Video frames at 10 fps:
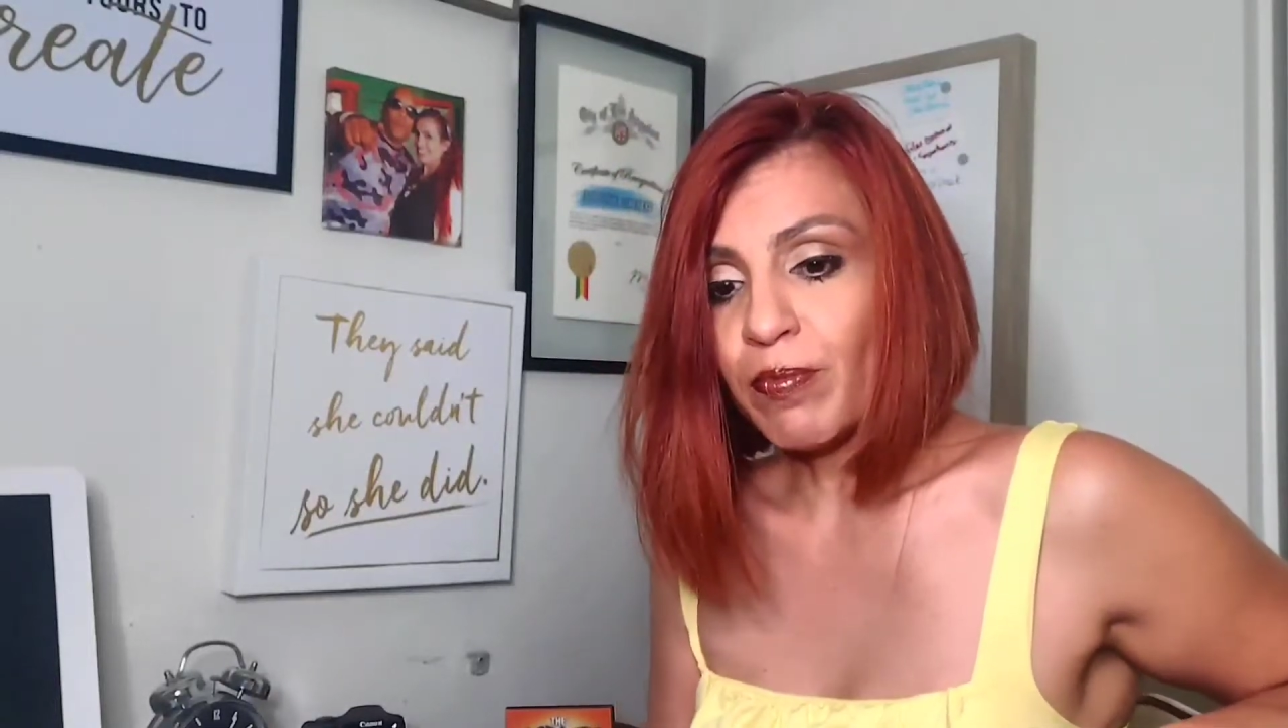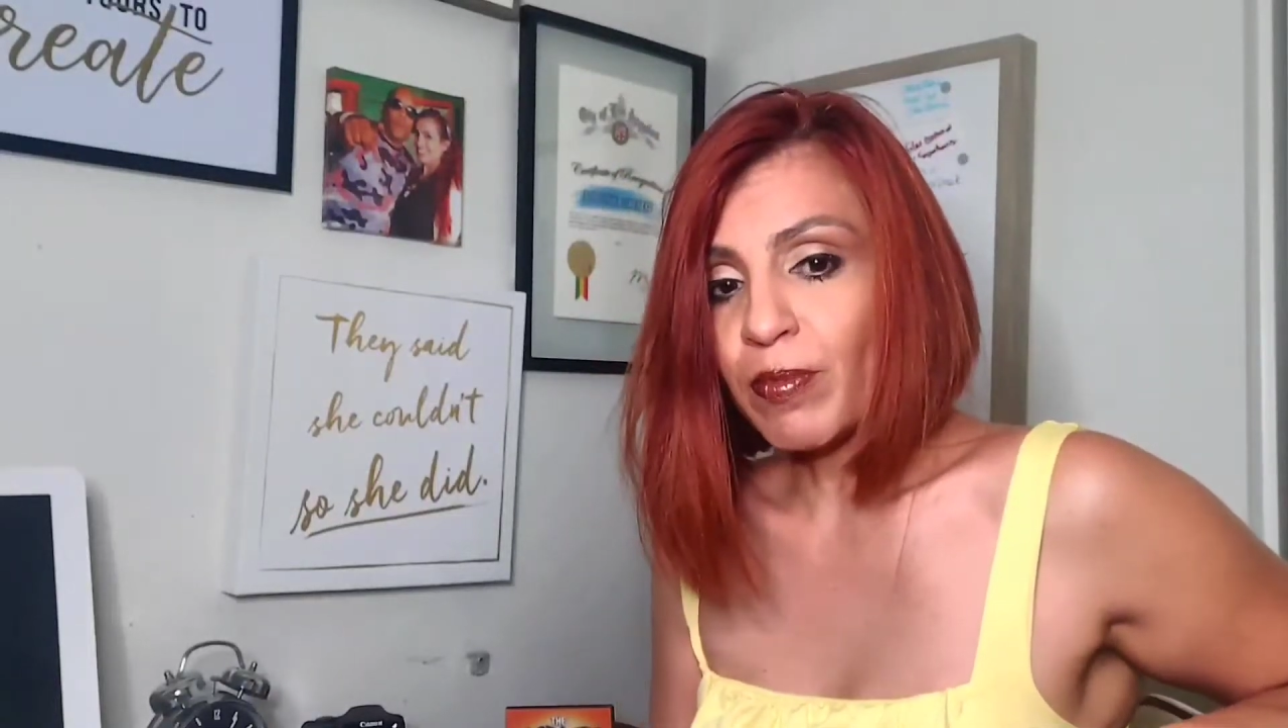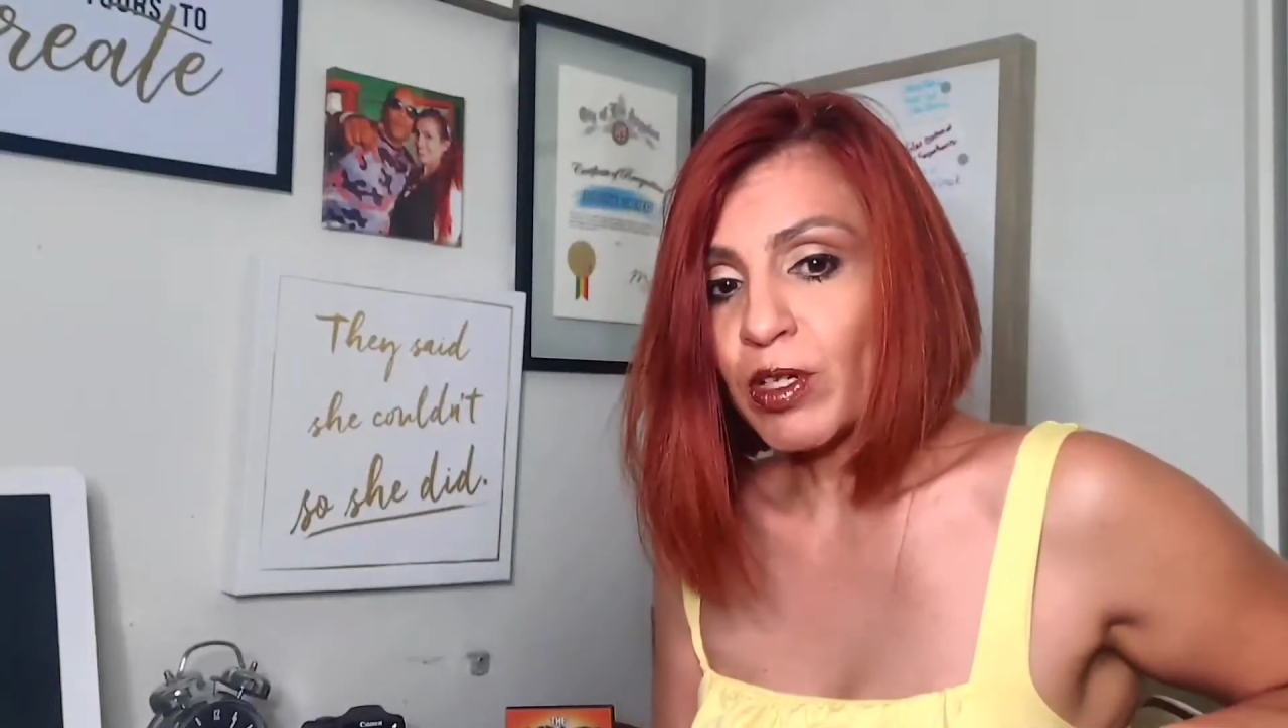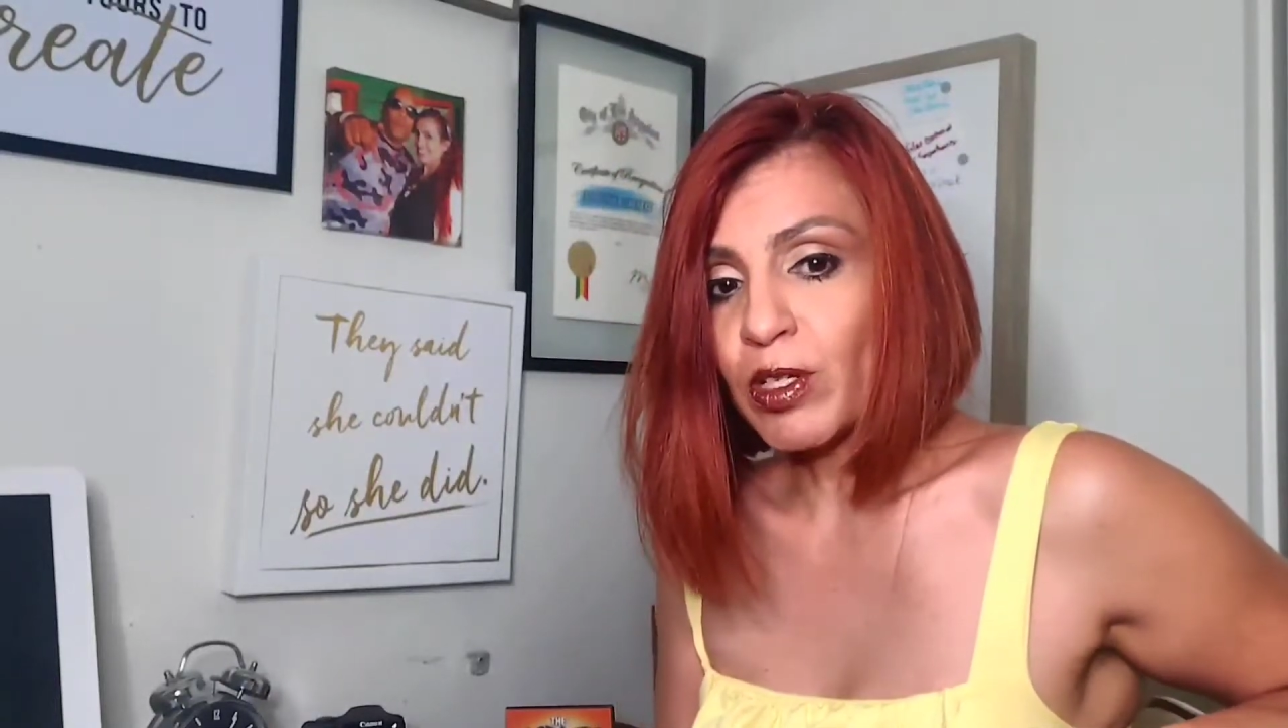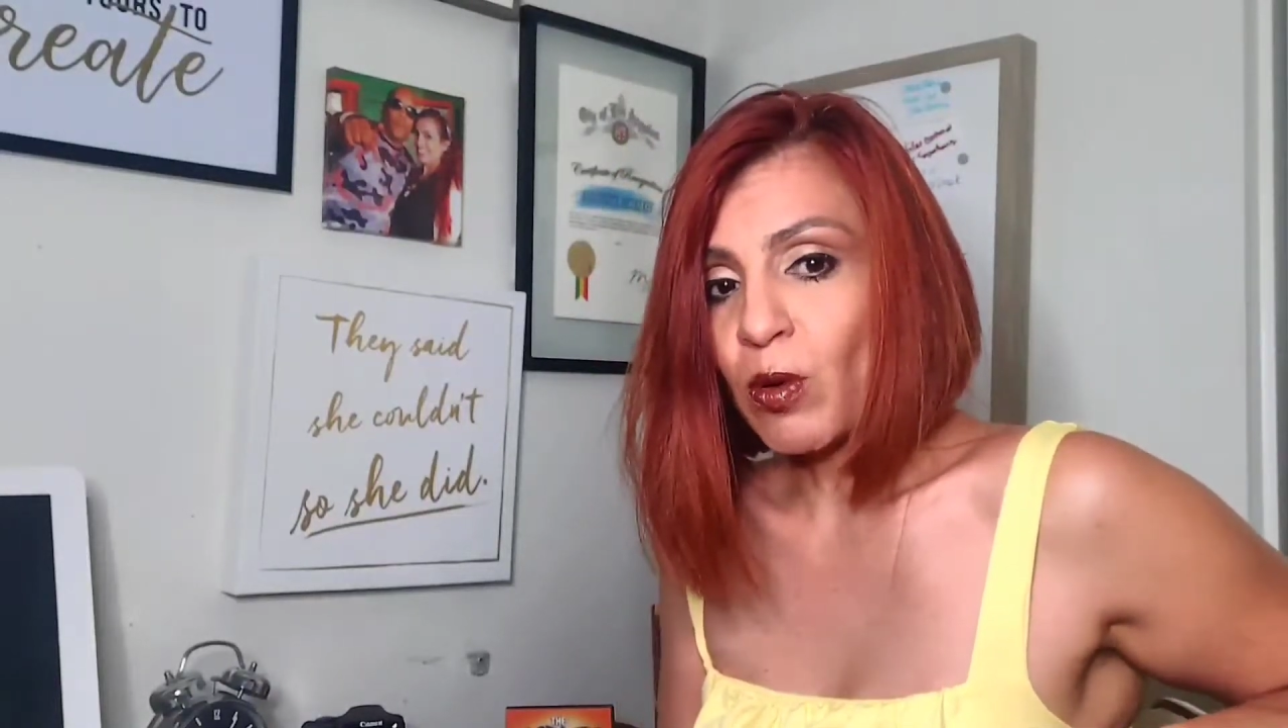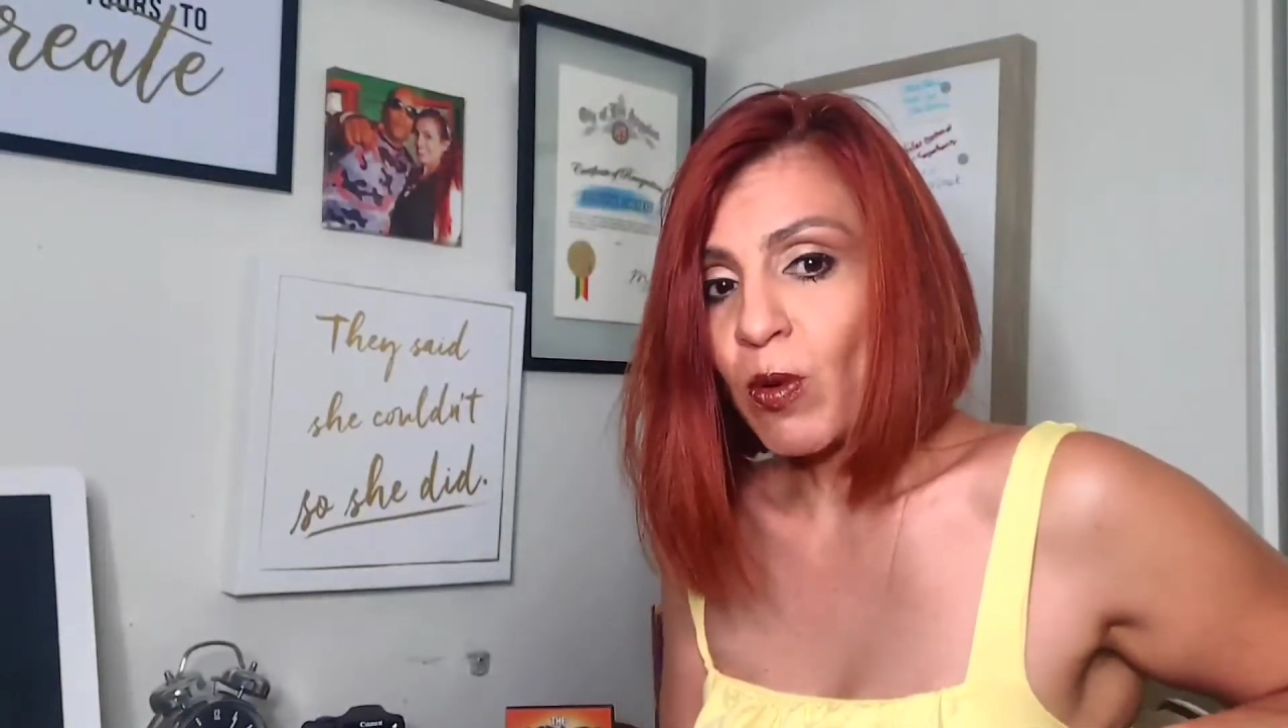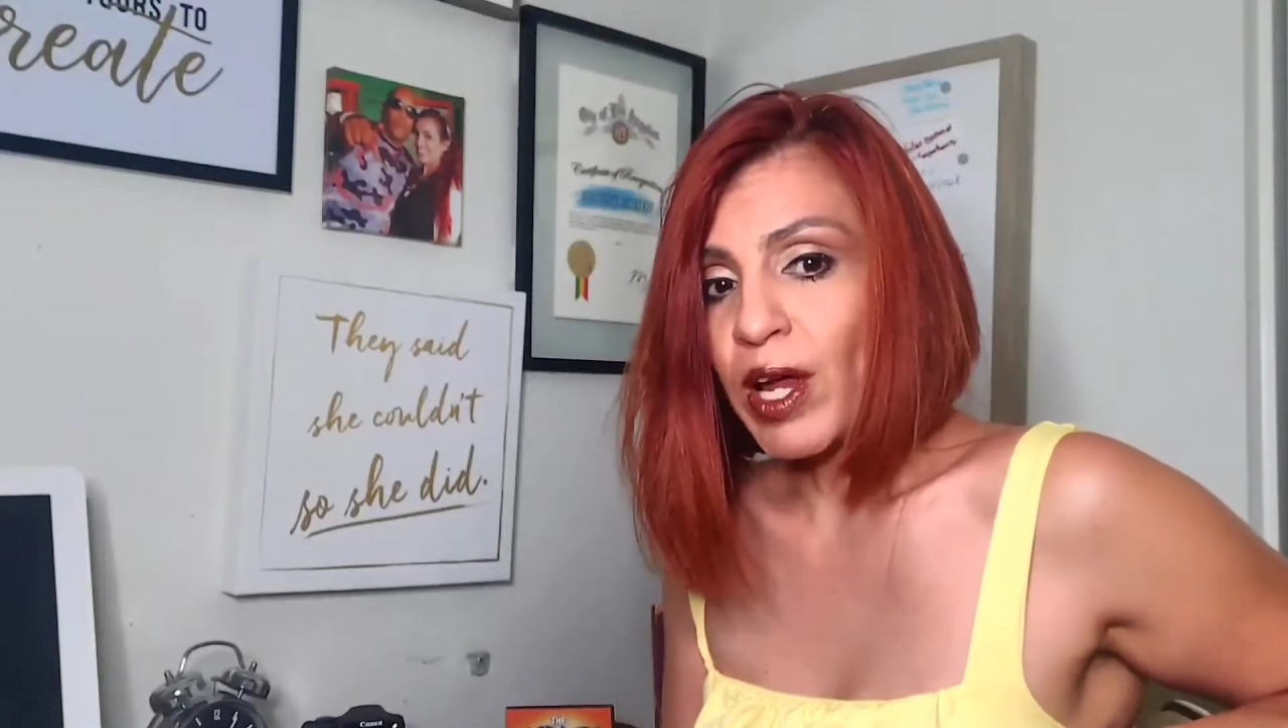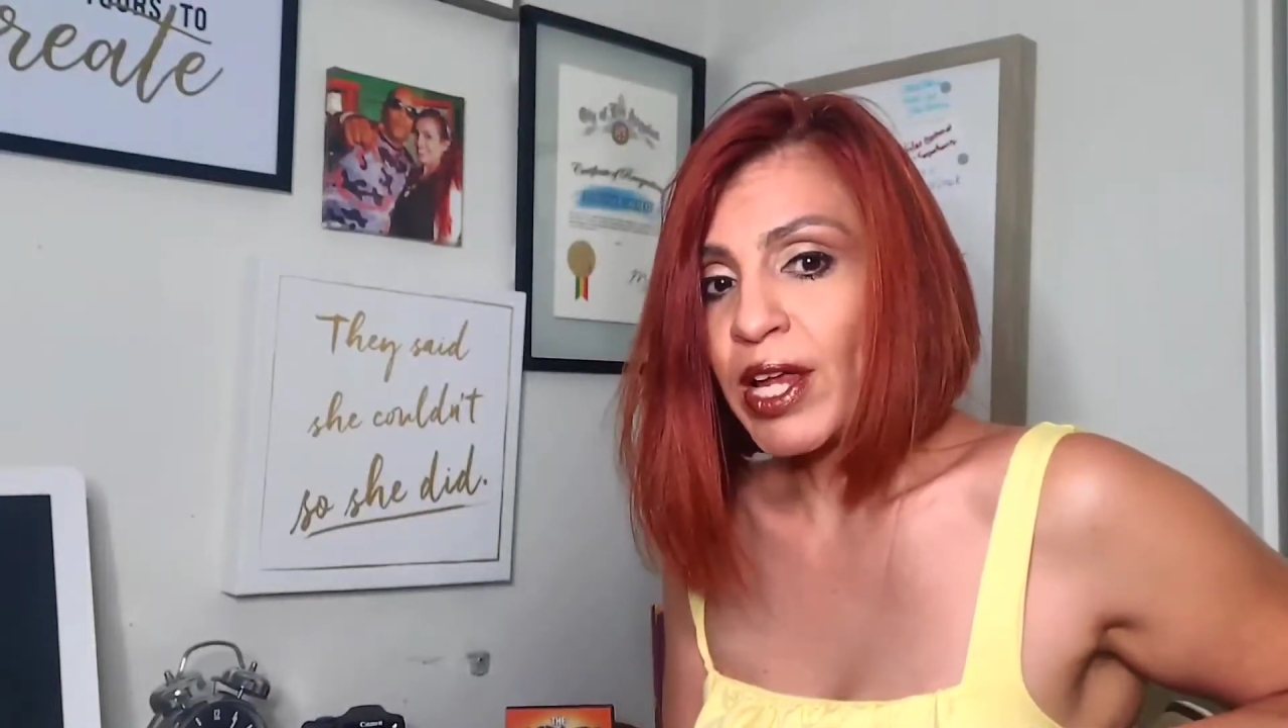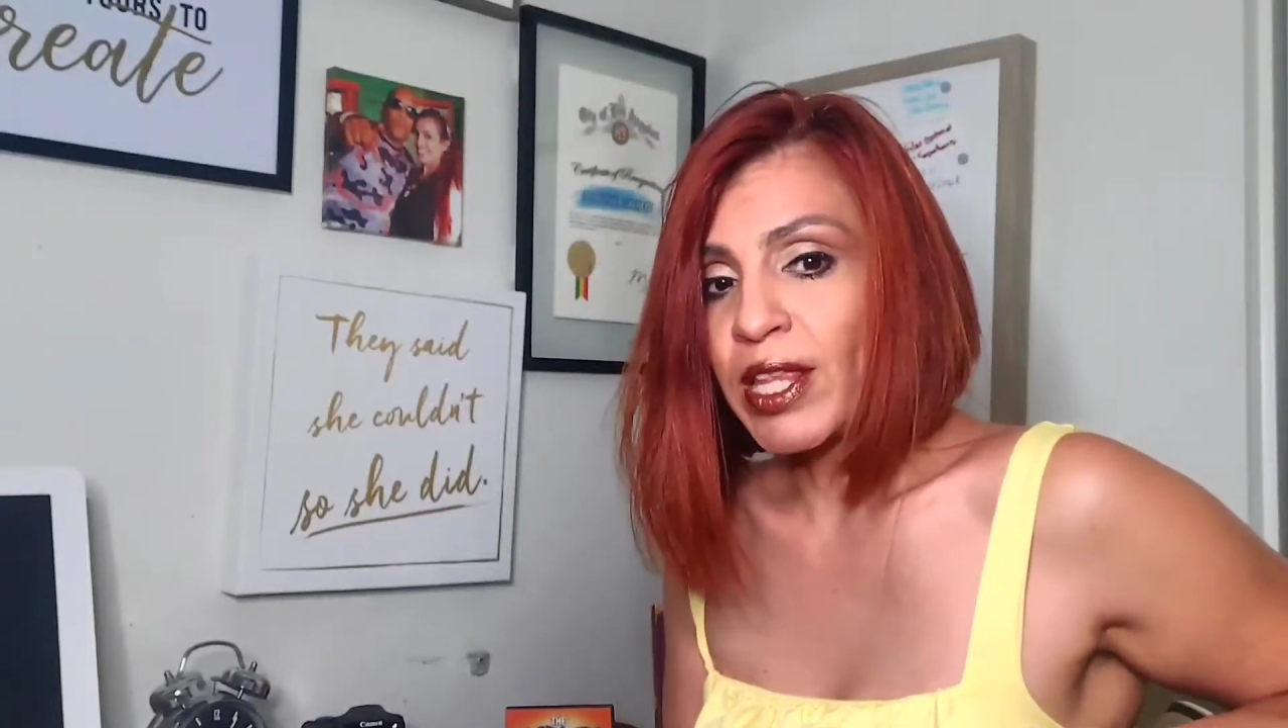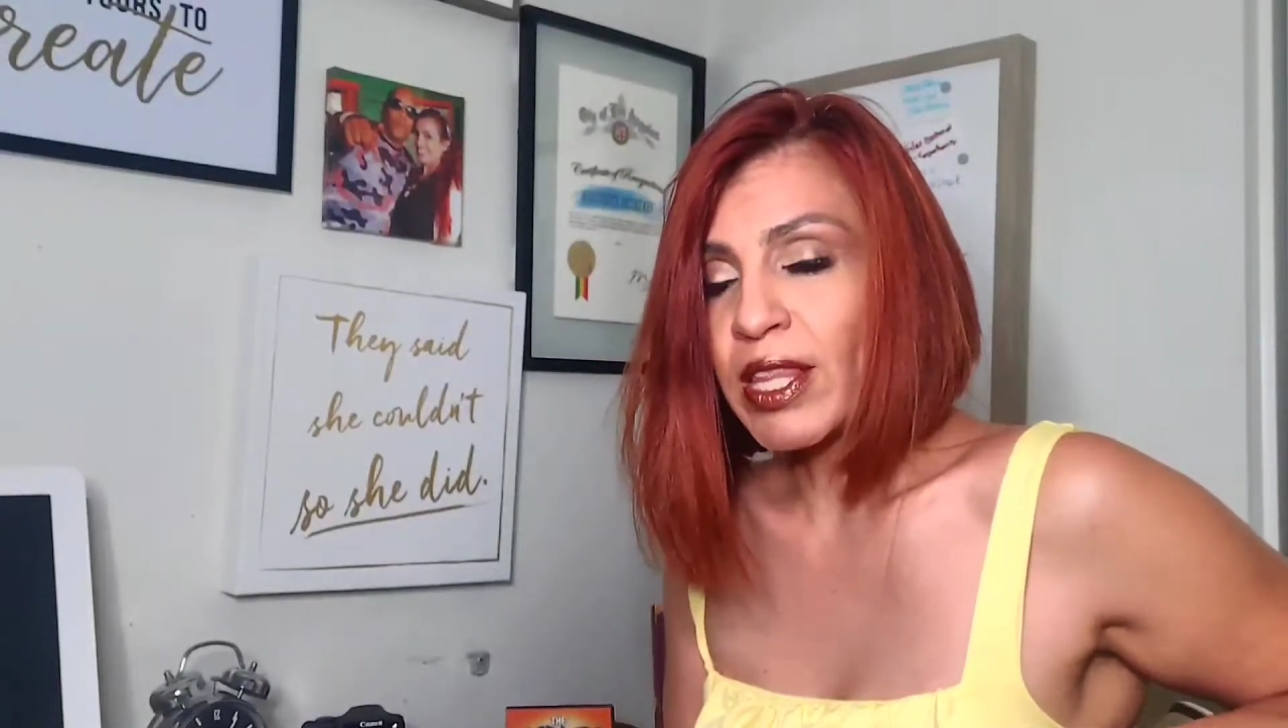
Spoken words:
There's no way